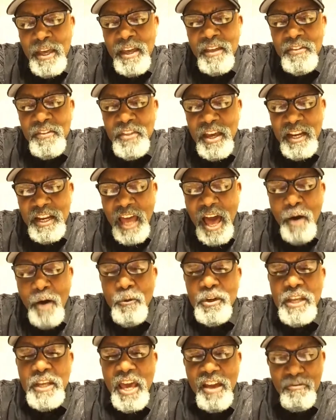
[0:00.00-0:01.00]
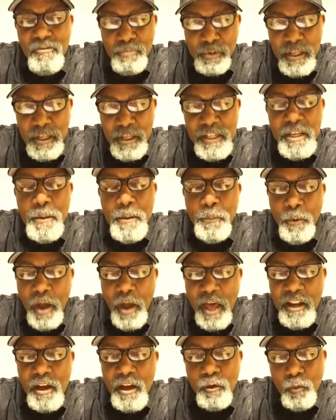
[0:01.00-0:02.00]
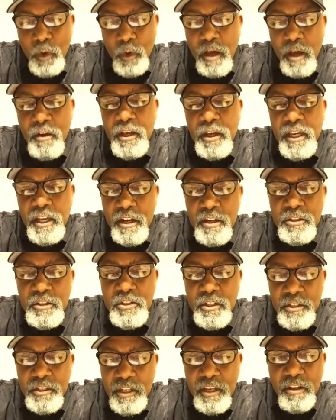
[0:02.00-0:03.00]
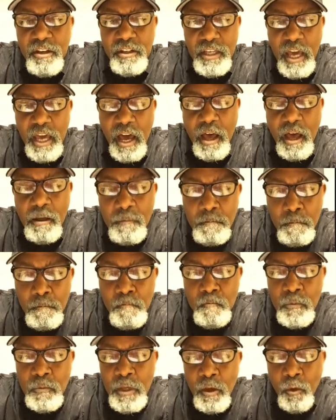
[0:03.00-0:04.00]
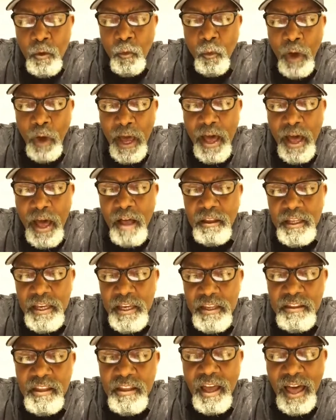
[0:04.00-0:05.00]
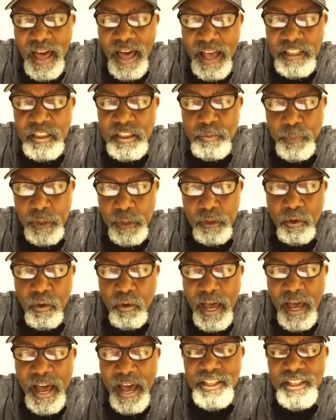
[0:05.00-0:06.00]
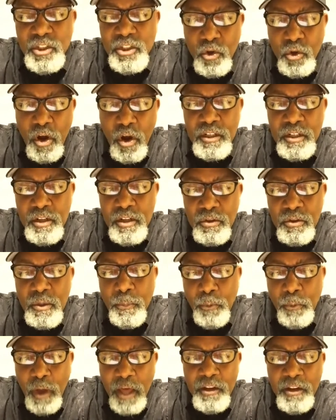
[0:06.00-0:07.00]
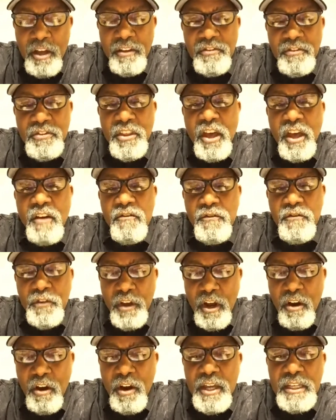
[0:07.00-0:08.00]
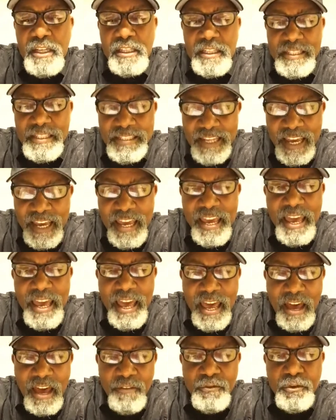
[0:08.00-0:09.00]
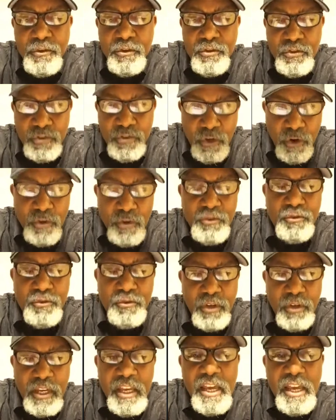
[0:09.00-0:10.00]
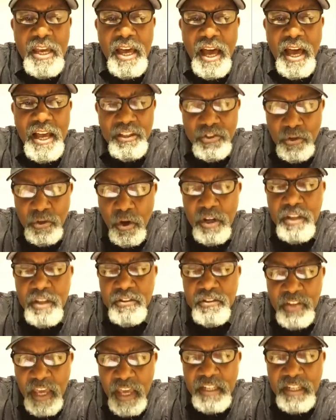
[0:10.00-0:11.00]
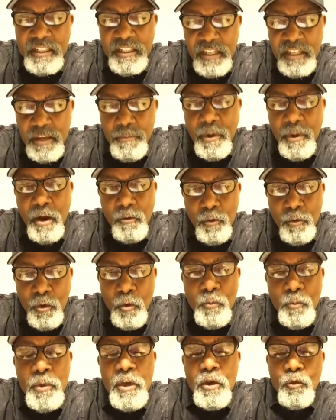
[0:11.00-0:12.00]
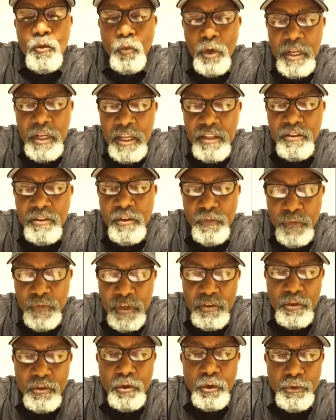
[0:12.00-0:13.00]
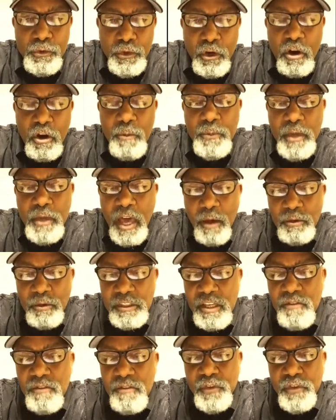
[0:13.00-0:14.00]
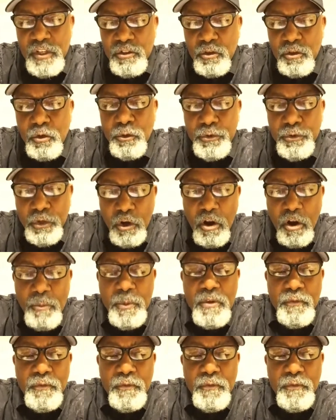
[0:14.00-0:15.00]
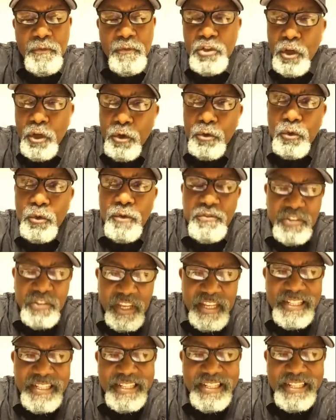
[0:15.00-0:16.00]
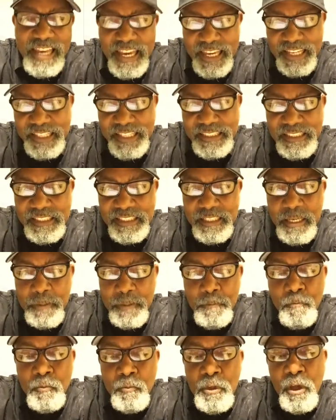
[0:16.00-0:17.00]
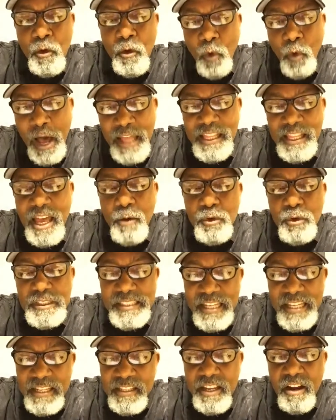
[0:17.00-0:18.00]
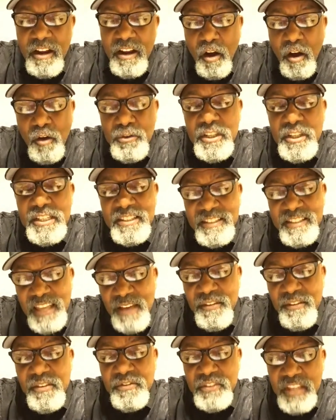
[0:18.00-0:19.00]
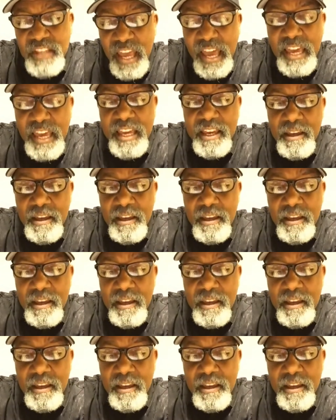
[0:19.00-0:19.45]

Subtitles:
that I would have plenty of product. Well, here's the deal, y'all. While in the hospital, I started on the product the very day after surgery. I started taking it in my room, went into physical therapy. I was in physical therapy for a total of 10 days. While I was in there, on the 7th day,